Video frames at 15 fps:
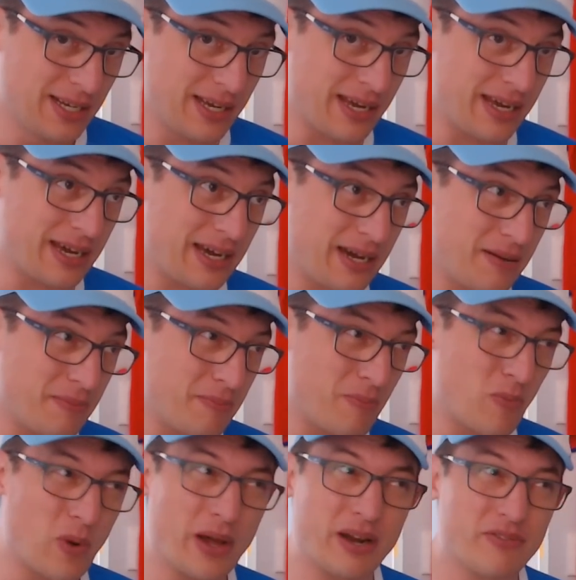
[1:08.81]
Um,
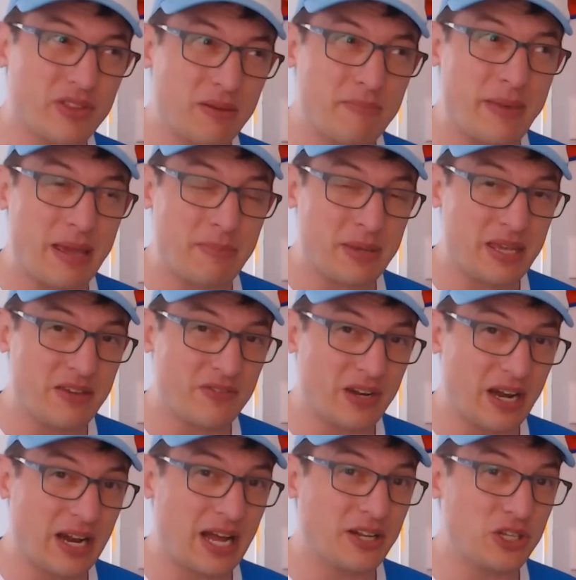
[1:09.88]
one of them maybe even
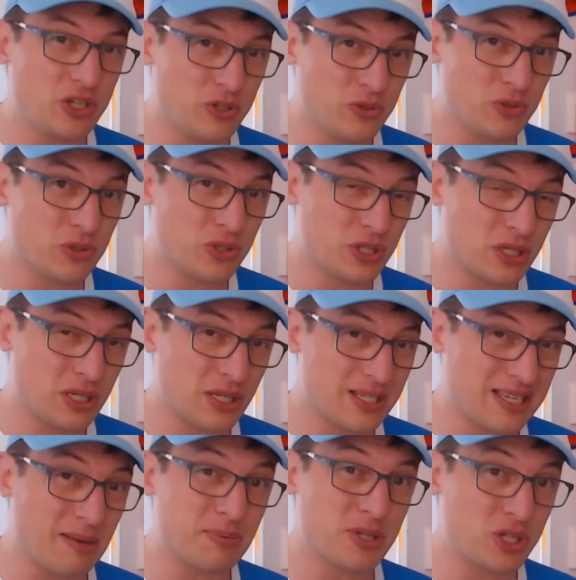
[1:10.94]
an unused
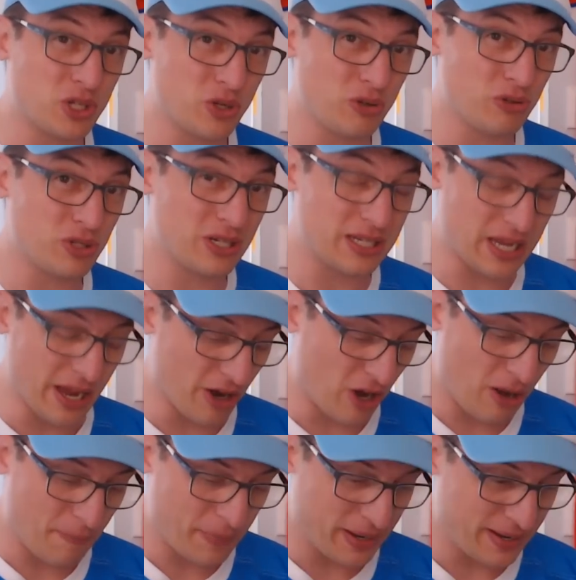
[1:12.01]
substitute who didn't get
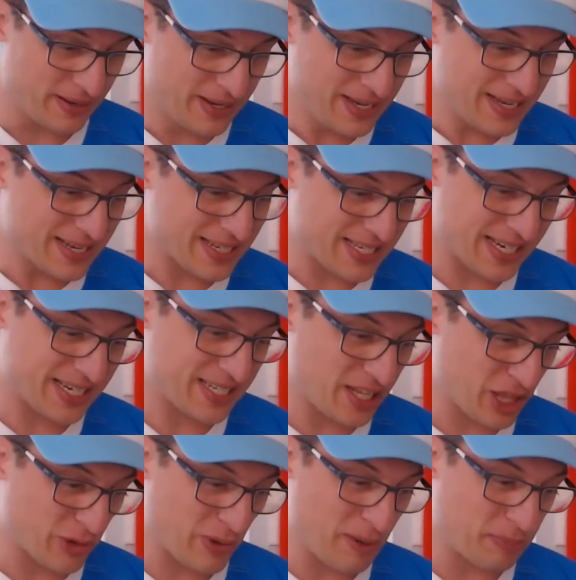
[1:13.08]
on, but
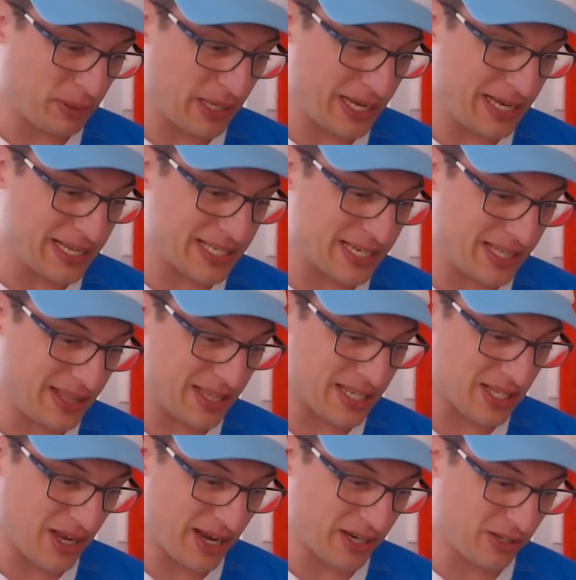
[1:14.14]
sixty-three players in the
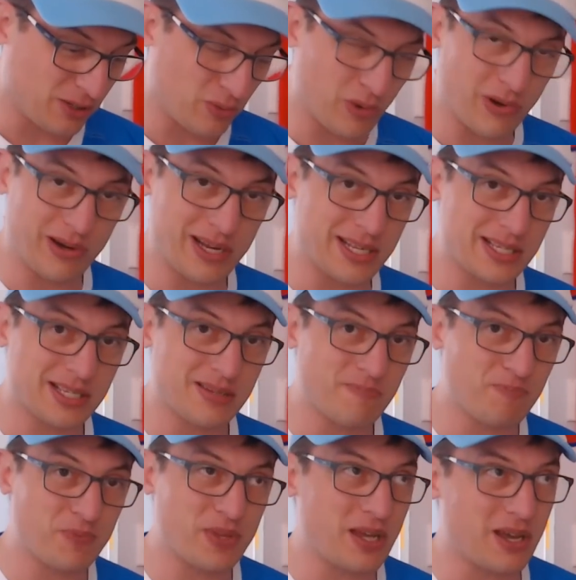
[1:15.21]
cycle, whereas
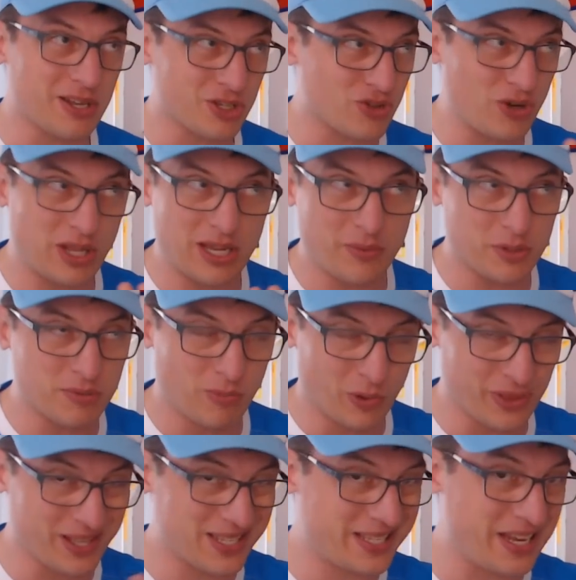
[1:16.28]
Australia was more
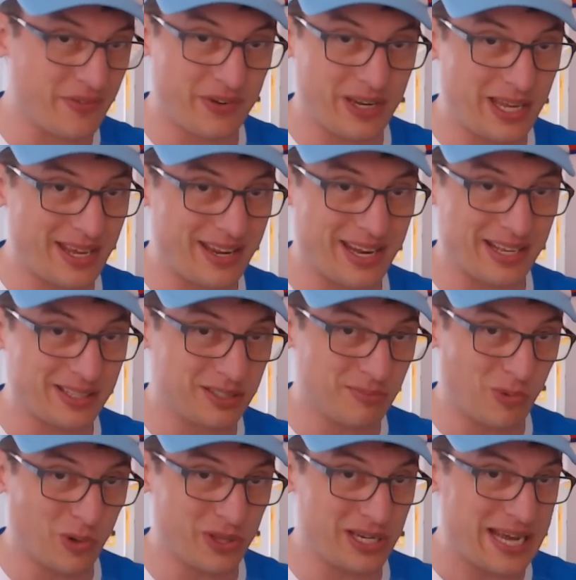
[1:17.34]
than seventy and England
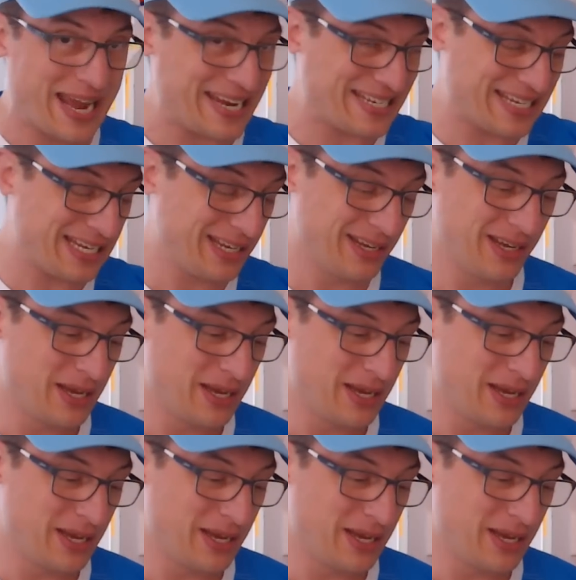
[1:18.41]
more than eighty.